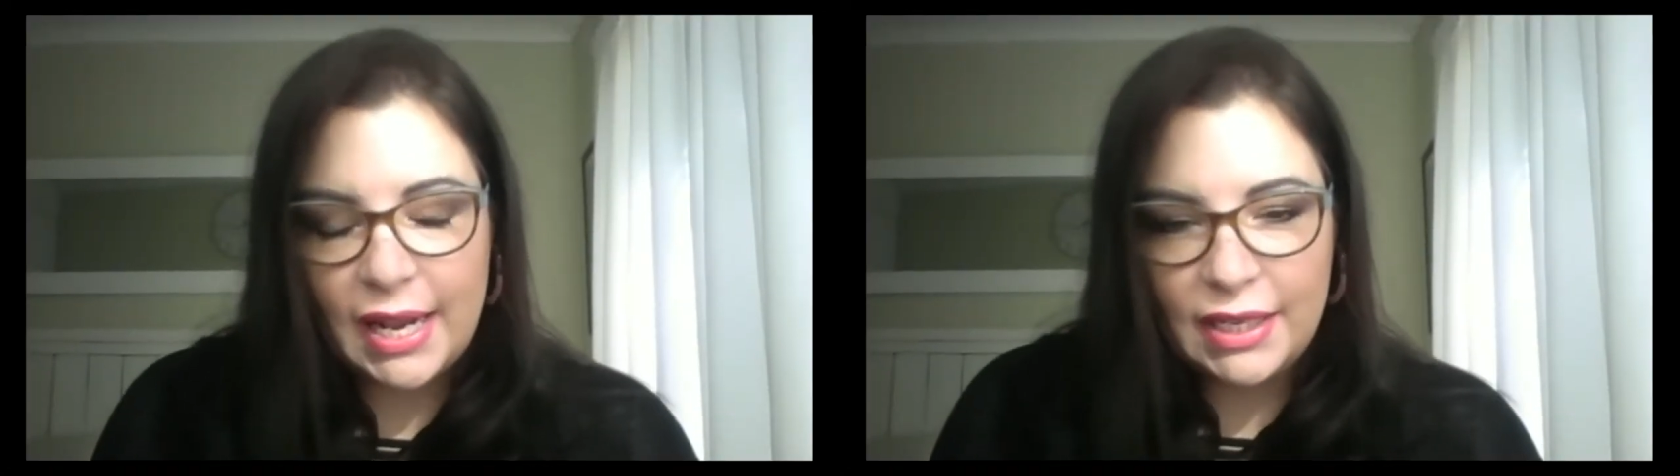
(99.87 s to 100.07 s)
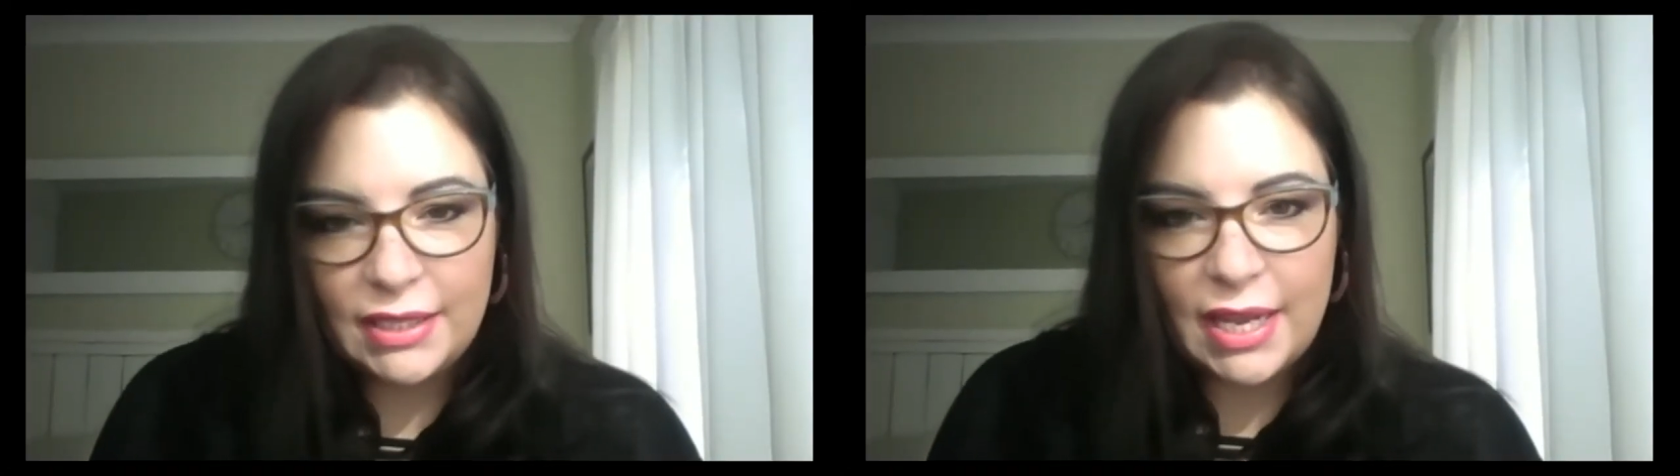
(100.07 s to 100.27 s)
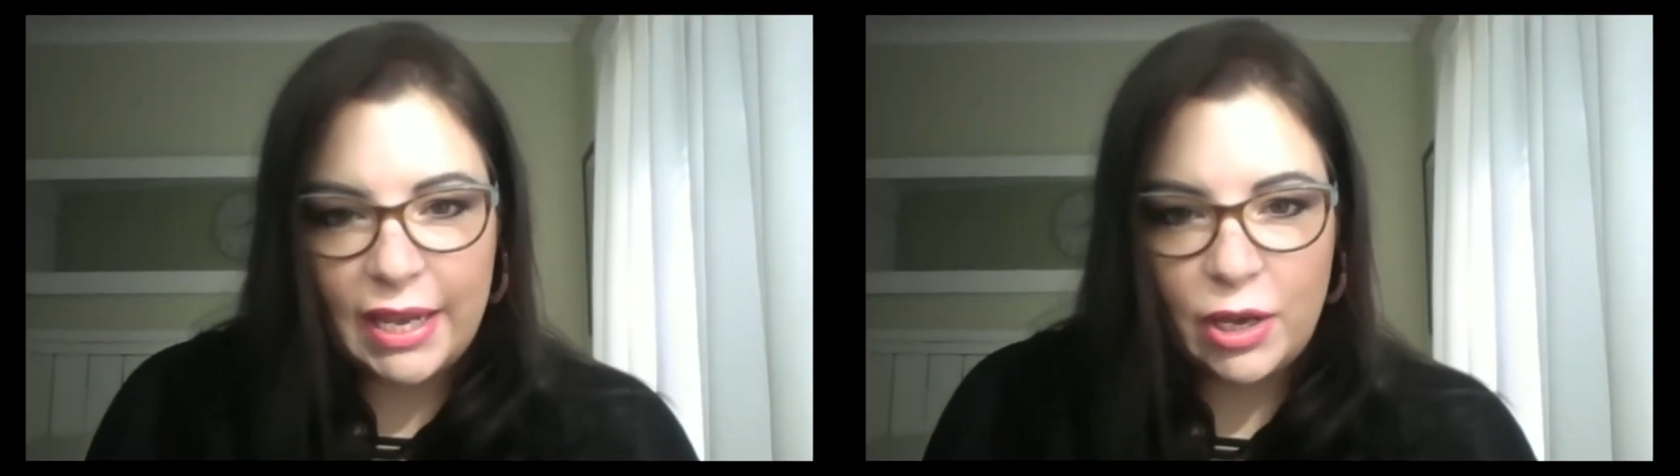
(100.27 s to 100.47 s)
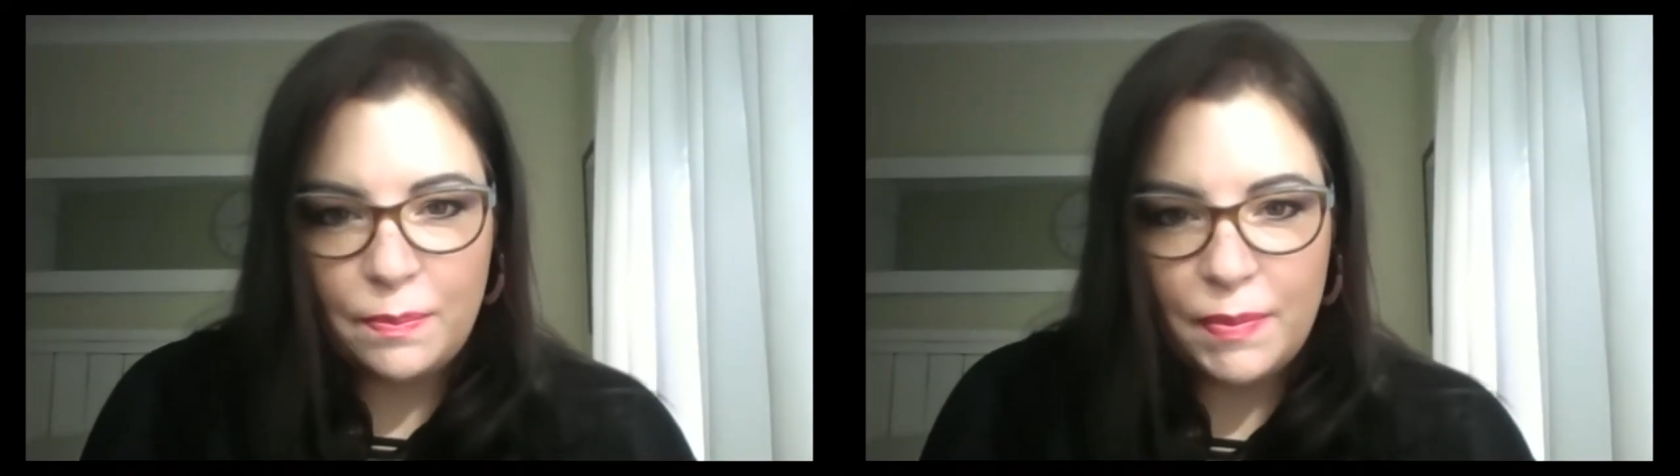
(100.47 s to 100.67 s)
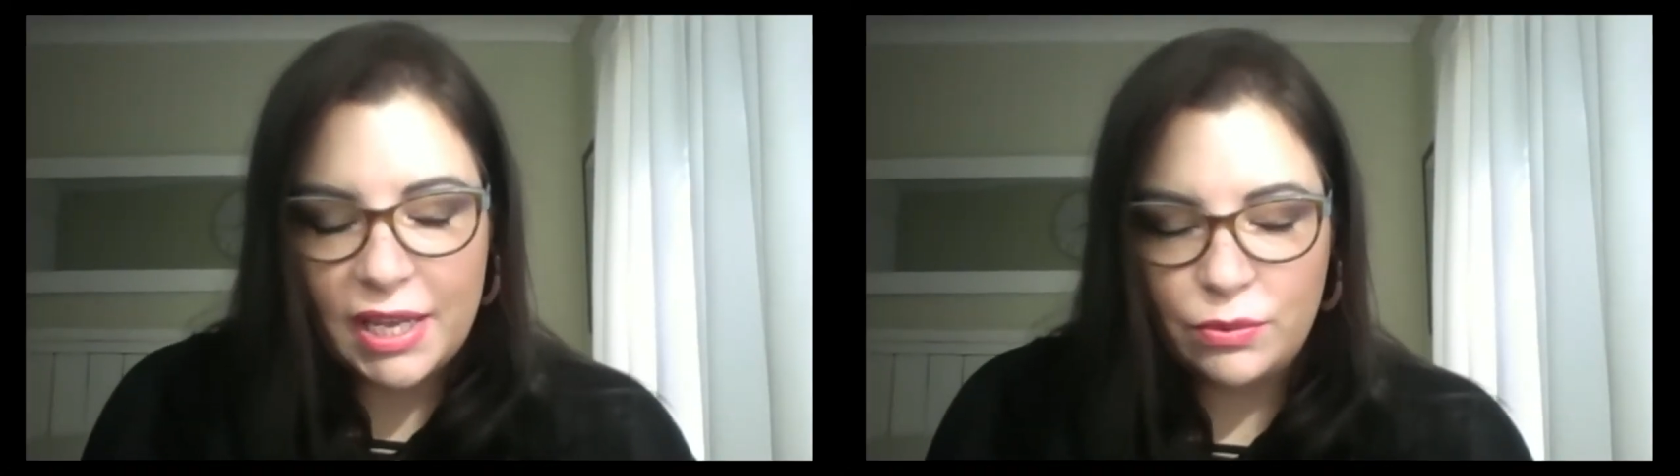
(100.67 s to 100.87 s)

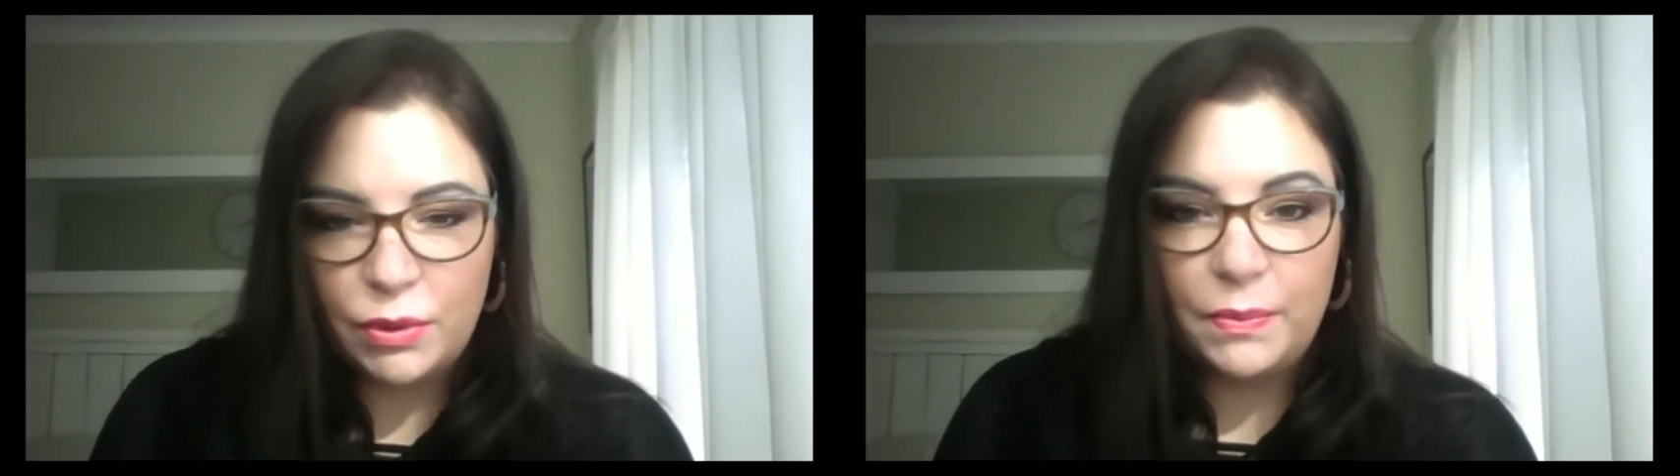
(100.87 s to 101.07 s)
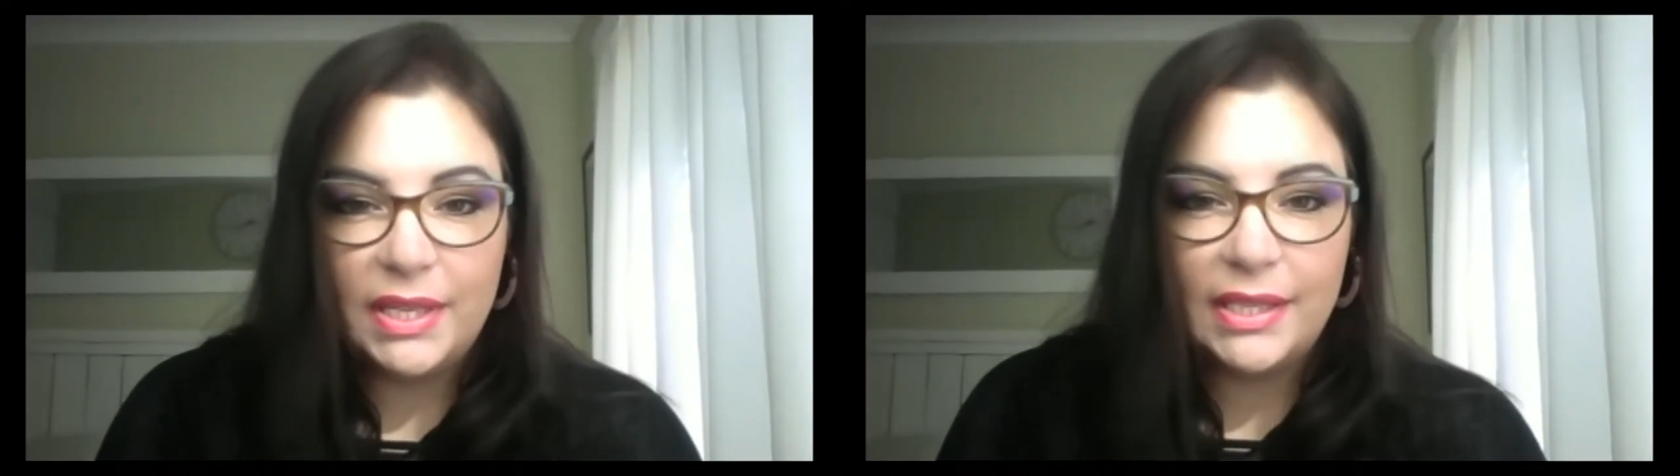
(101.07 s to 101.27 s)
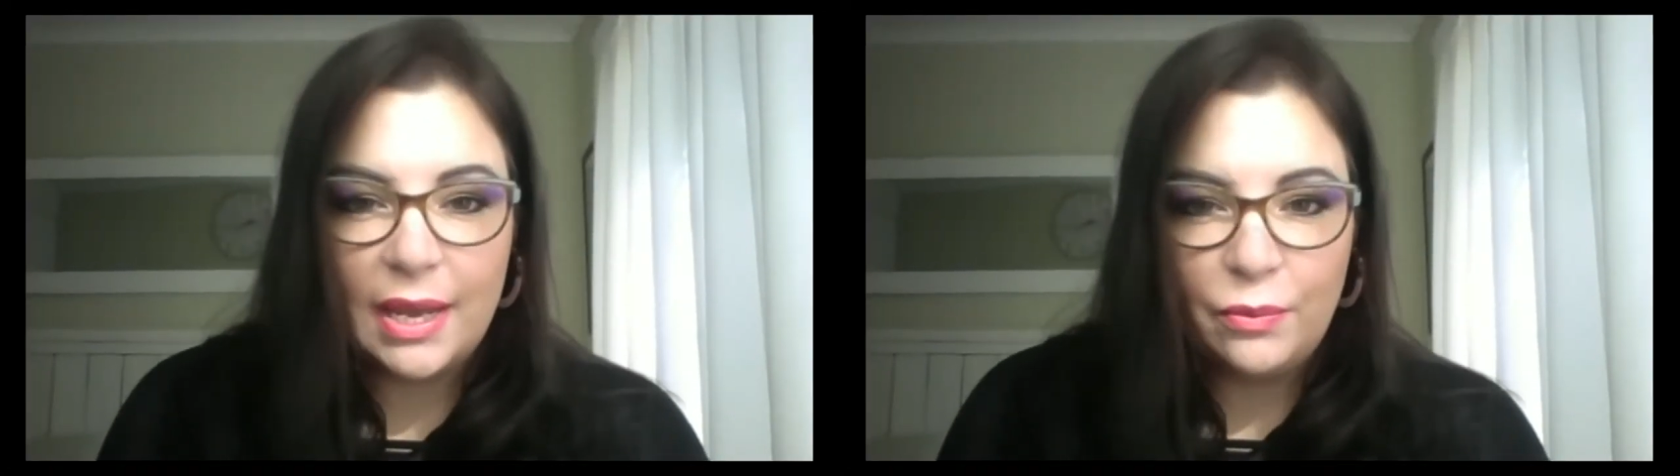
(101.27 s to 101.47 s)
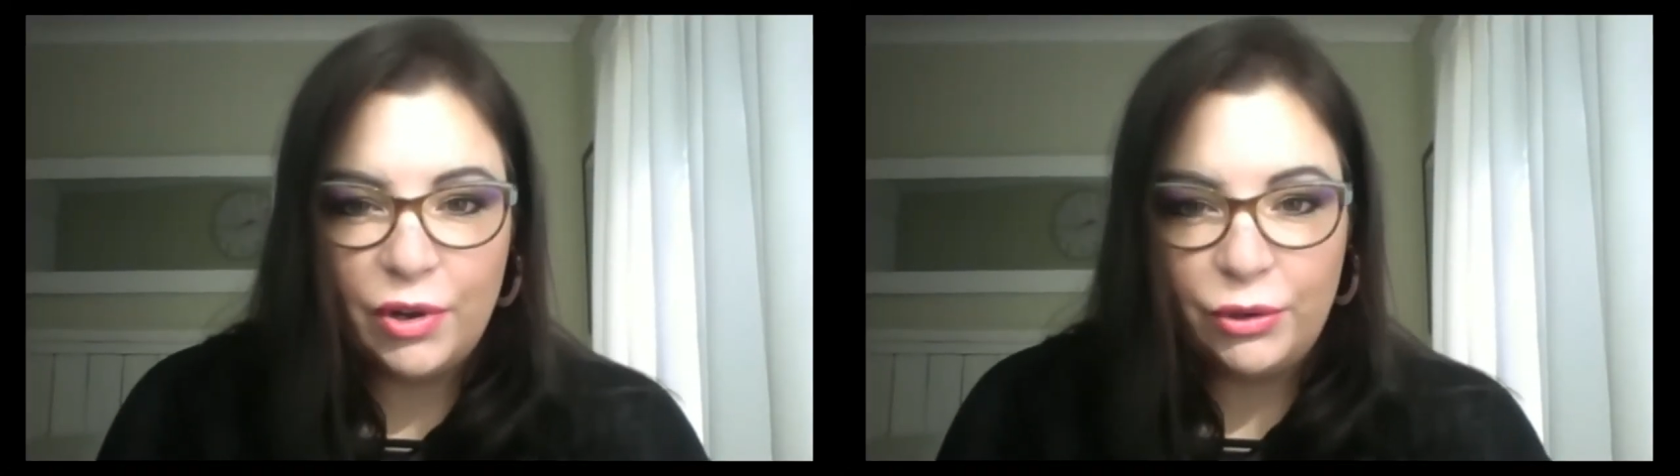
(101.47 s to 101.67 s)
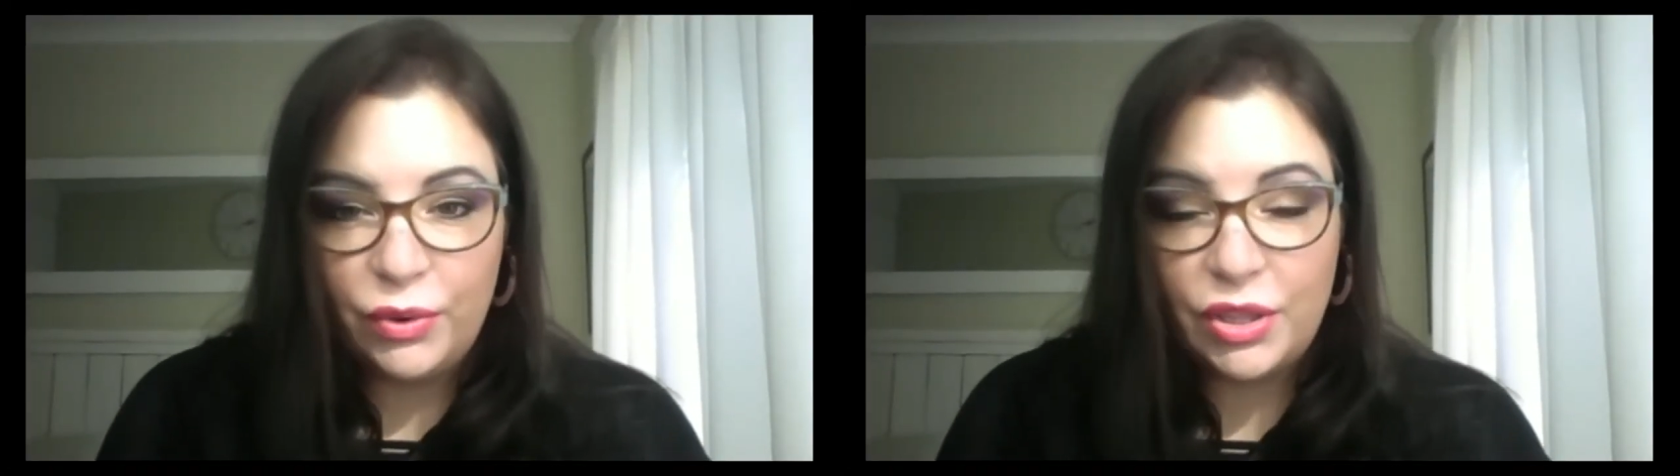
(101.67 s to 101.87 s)
Anateo Plus would be
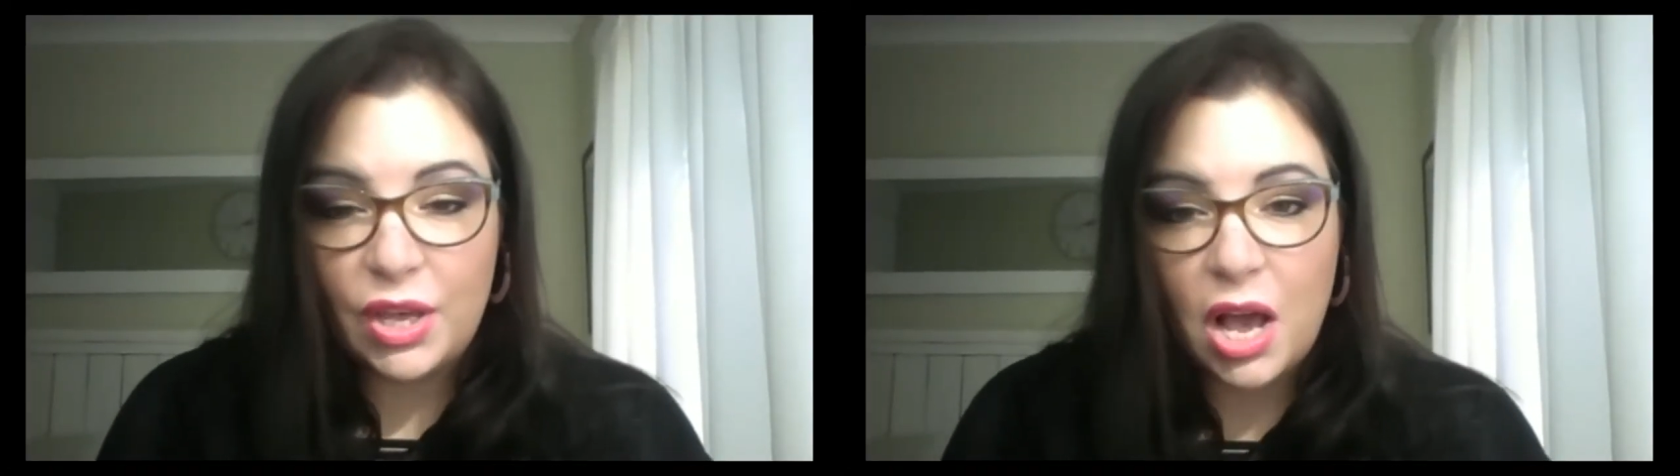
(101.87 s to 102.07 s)
someone with a